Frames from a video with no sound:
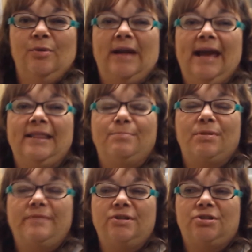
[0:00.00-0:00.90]
When I had the
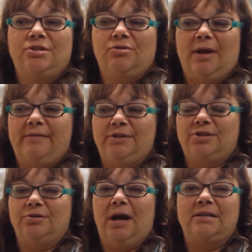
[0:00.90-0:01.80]
privilege to travel
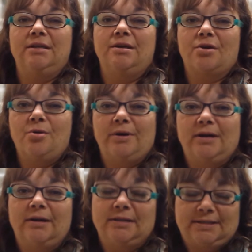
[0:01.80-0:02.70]
to Aotearoa,
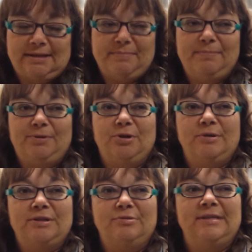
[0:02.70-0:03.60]
as some people know
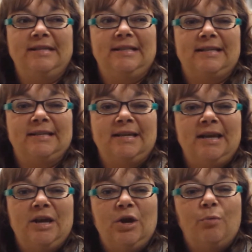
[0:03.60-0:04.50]
as New Zealand,
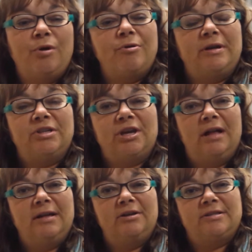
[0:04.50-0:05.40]
we were in a
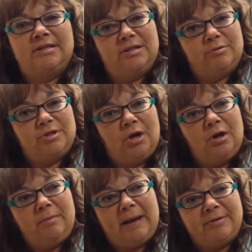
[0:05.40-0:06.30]
child care center that was
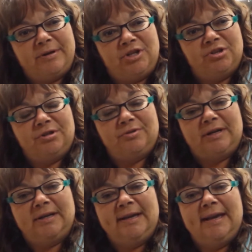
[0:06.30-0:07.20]
all Maori
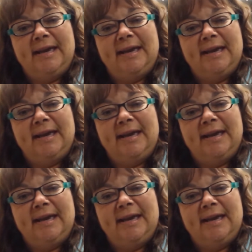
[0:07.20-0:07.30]
children.